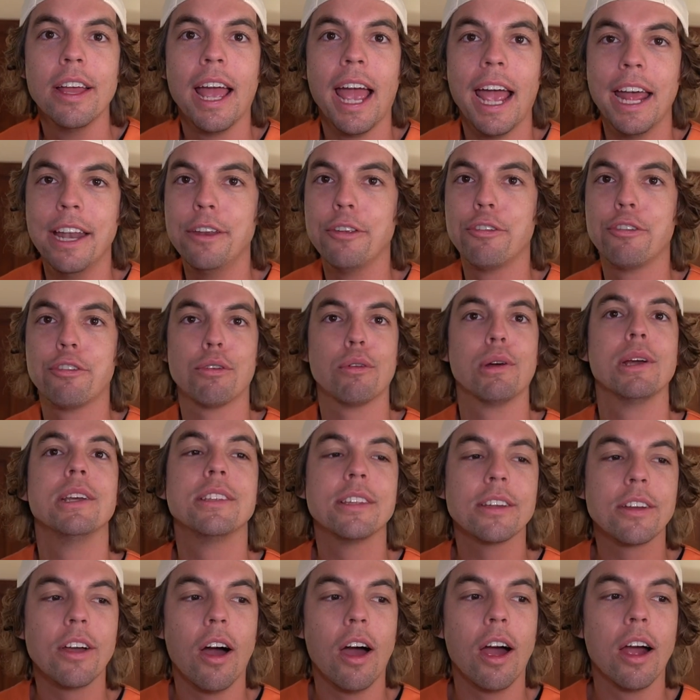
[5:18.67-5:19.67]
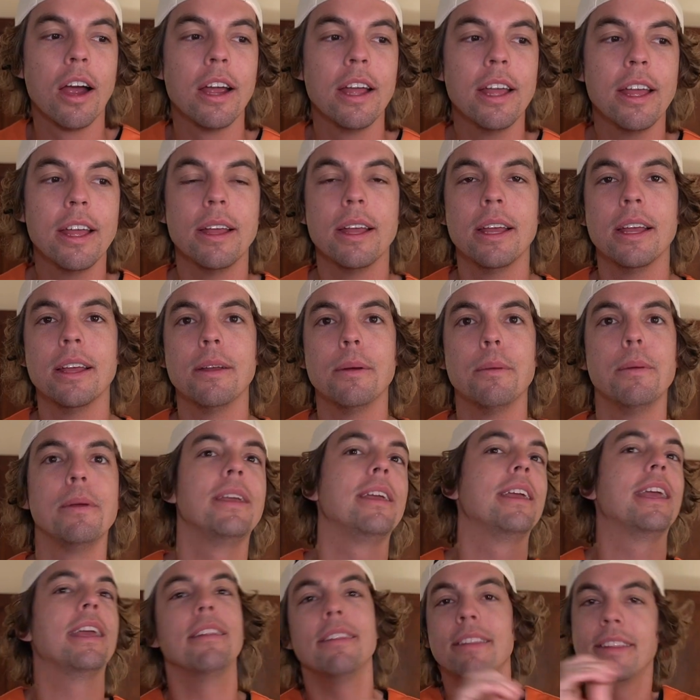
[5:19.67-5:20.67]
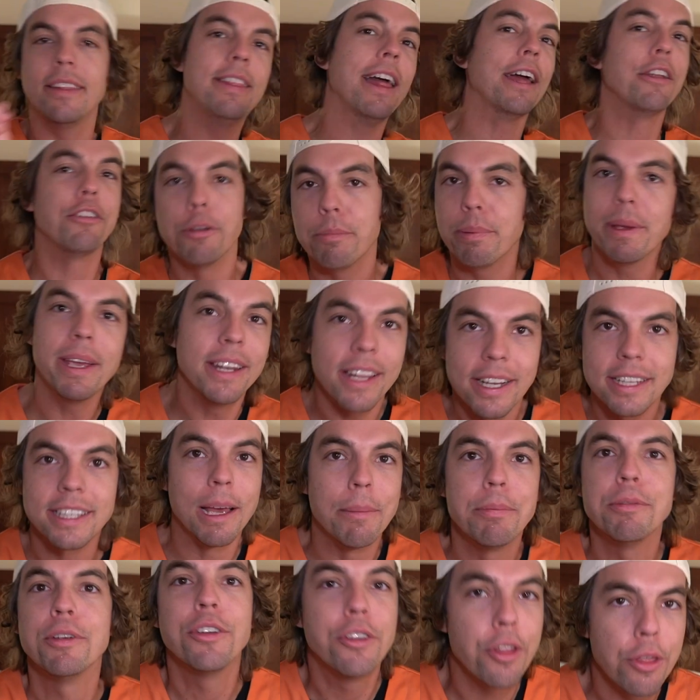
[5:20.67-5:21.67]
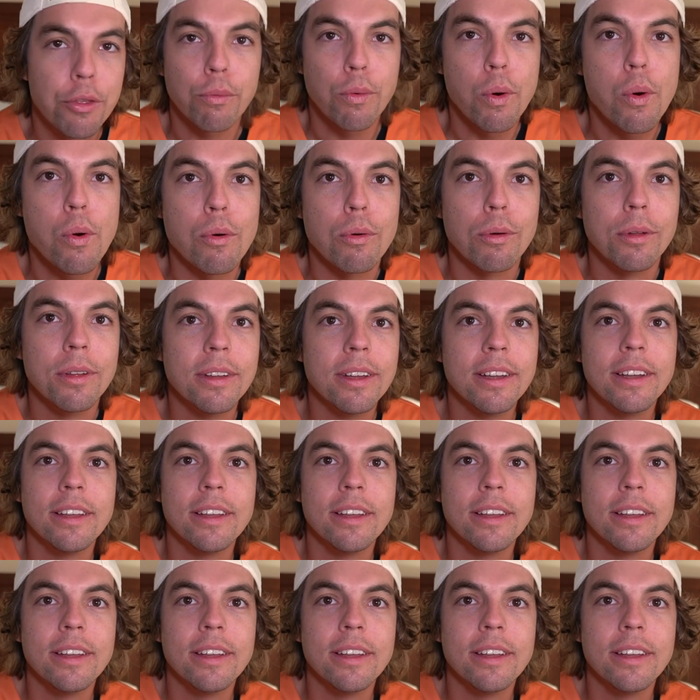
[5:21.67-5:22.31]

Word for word: and destroys the car, that should be an exception to the rule.